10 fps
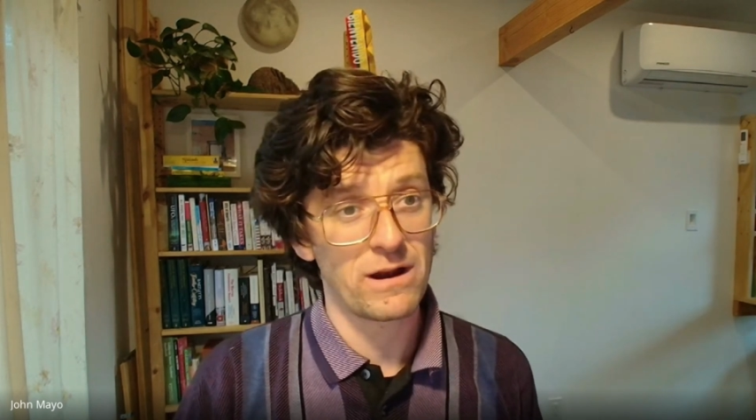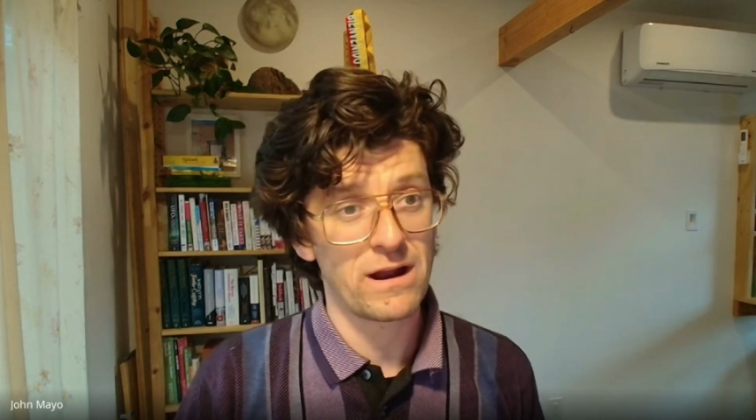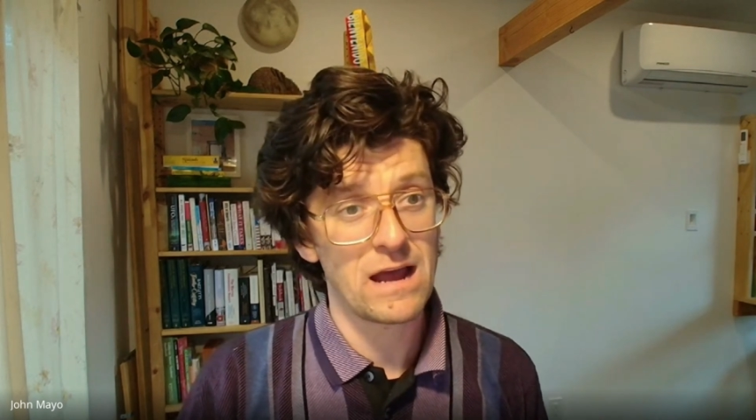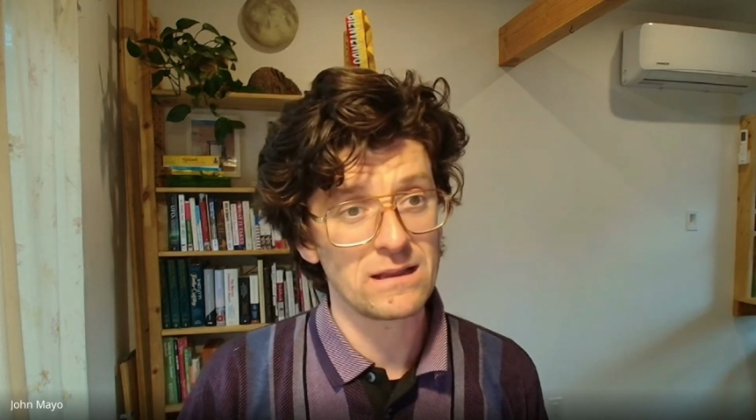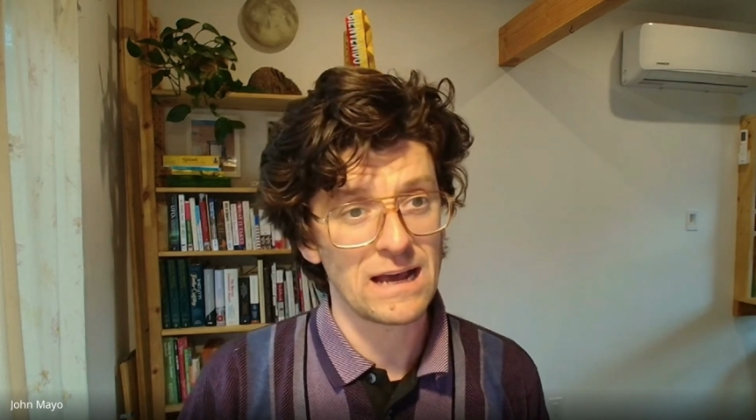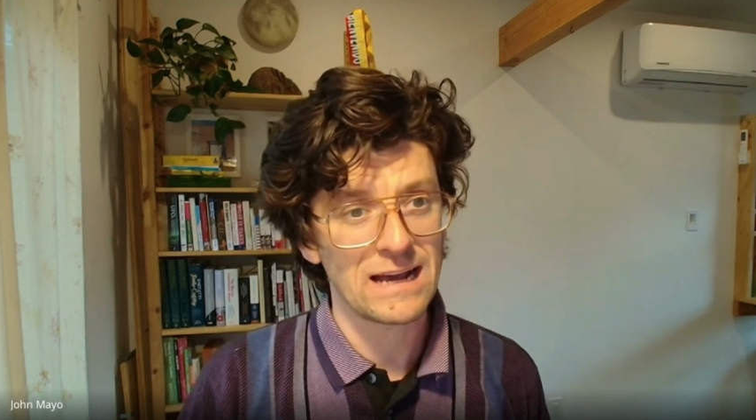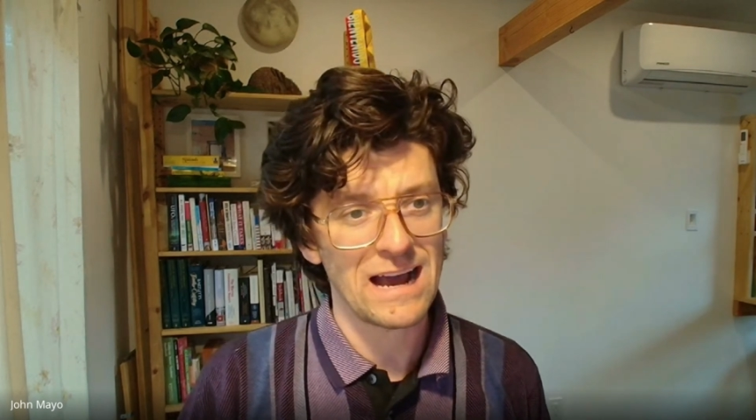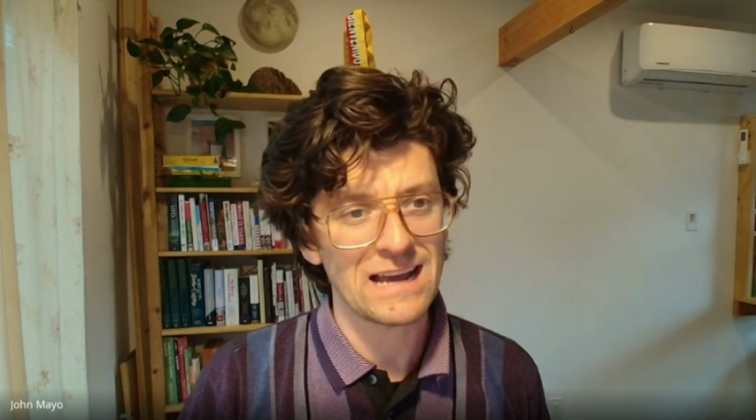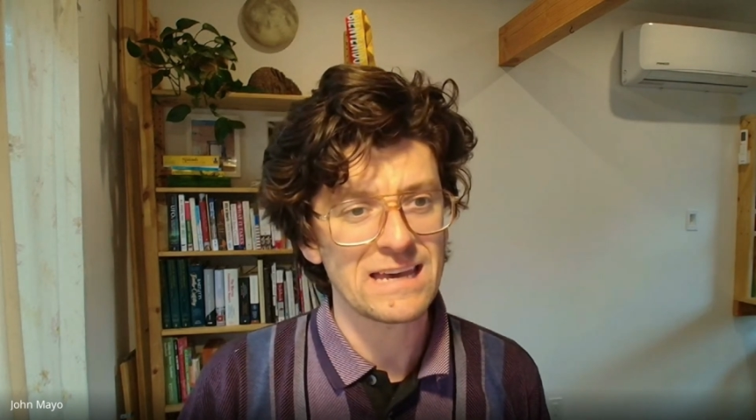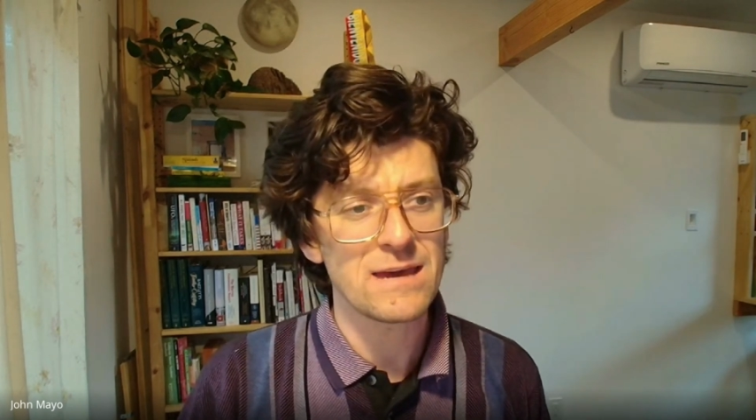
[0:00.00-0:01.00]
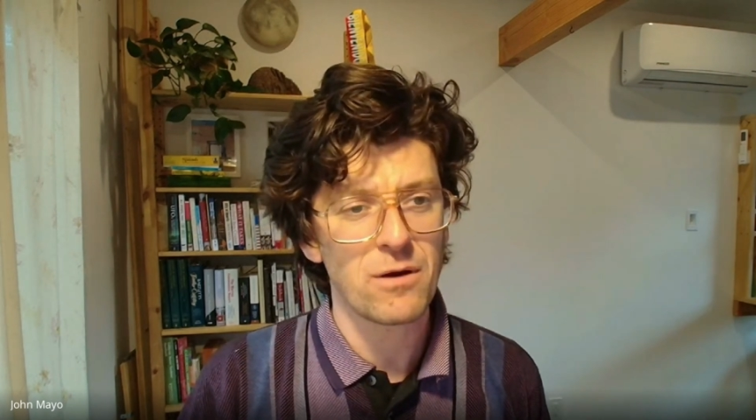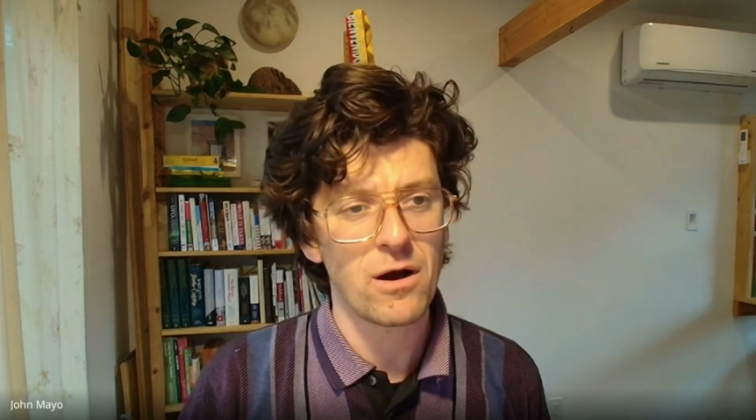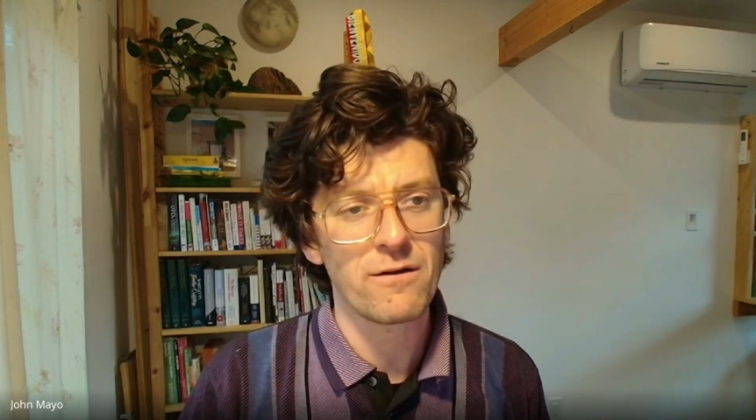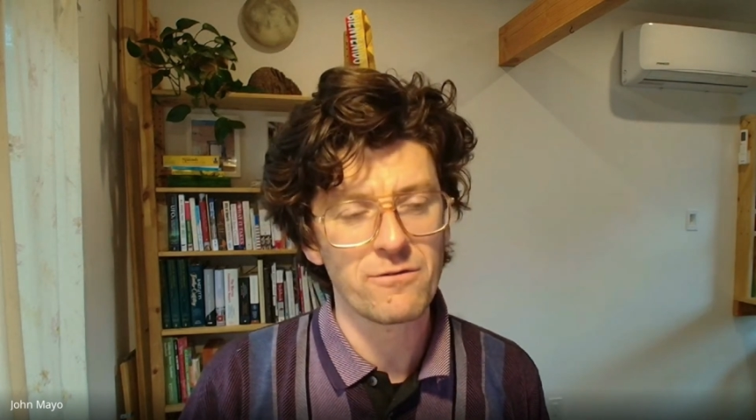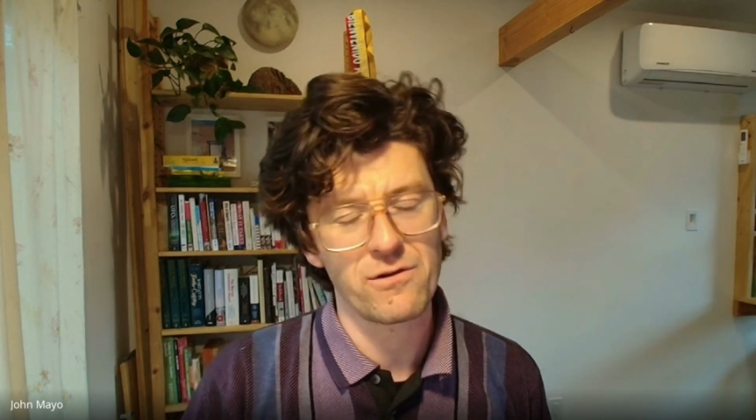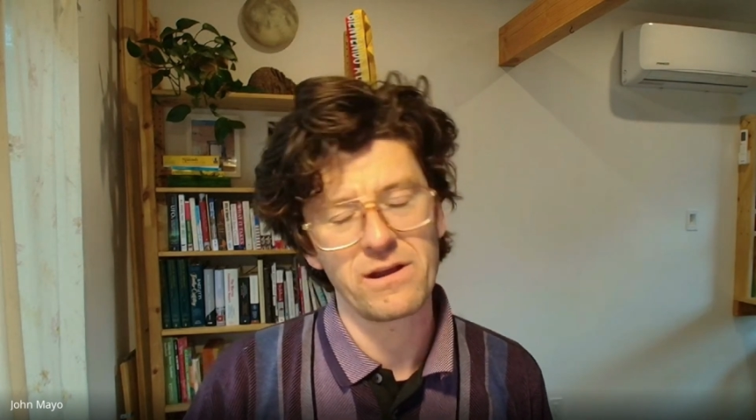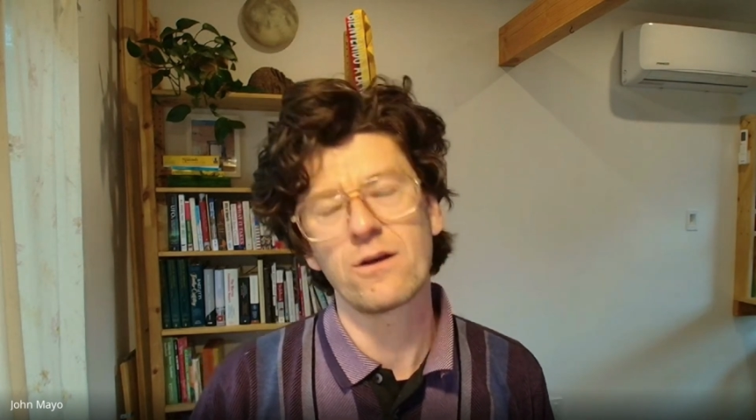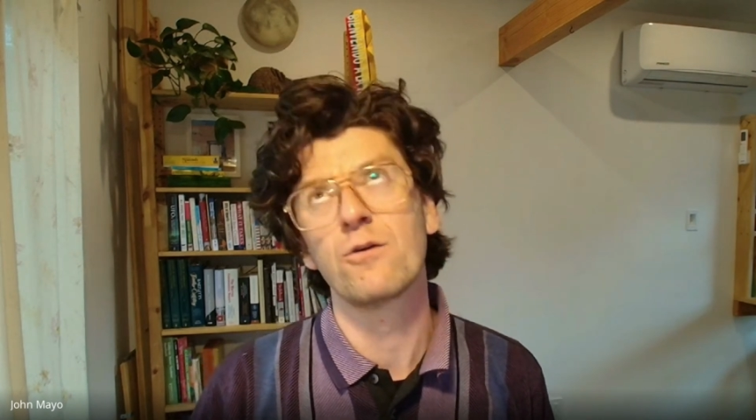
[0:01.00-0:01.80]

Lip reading: when I keep hovering